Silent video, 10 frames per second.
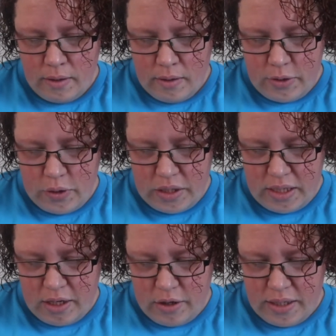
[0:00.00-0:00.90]
So this
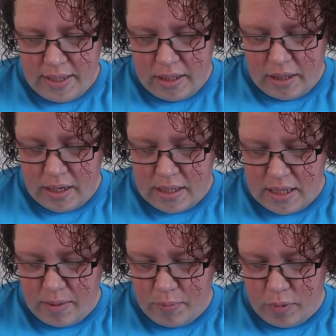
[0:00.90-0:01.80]
here is a deluxe
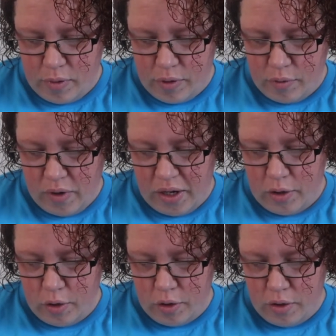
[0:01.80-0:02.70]
sample. The
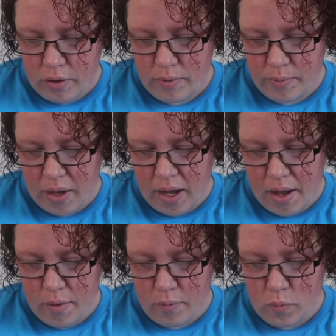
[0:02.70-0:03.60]
regular
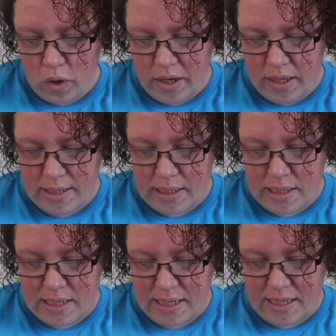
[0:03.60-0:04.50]
uh, one is
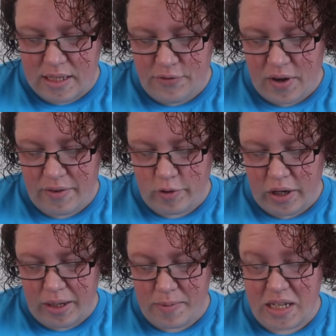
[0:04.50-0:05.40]
sixty-five
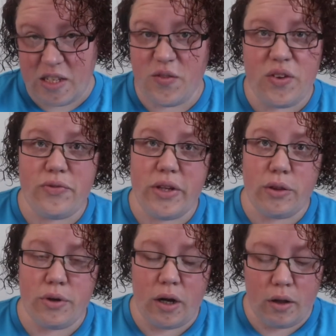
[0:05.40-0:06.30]
grams and it's
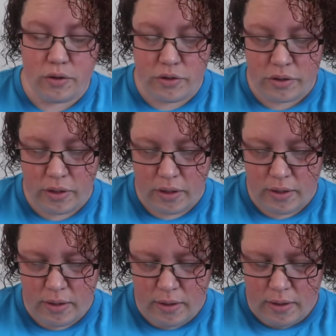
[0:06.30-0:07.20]
fifty-three dollars.
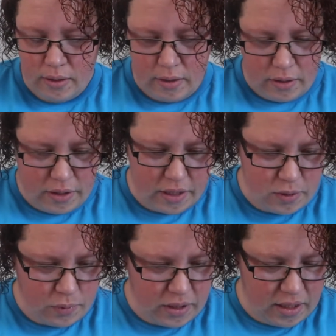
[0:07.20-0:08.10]

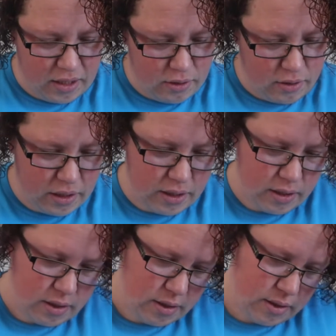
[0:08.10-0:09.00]
This one here
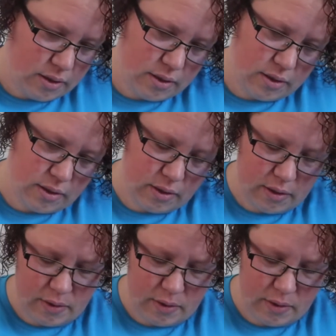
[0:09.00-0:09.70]
is...